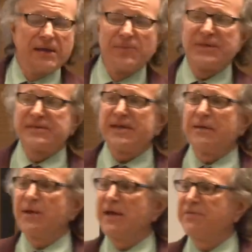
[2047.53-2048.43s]
And by the
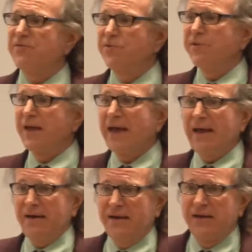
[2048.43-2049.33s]
time he got through with
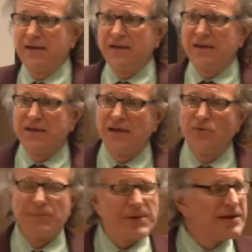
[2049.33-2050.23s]
that, he
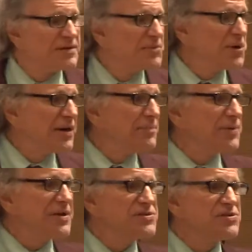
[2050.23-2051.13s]
went back to the
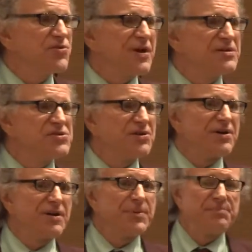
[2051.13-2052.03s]
marketplace and tried to
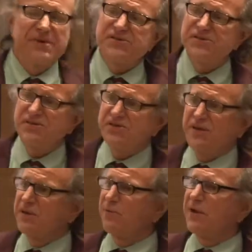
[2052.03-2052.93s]
start up a business
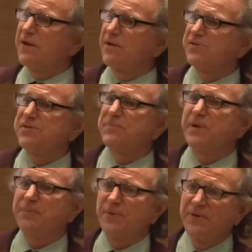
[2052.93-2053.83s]
selling radios to
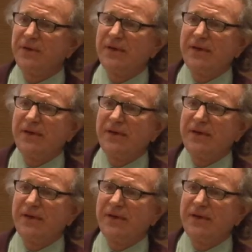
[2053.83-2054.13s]
people.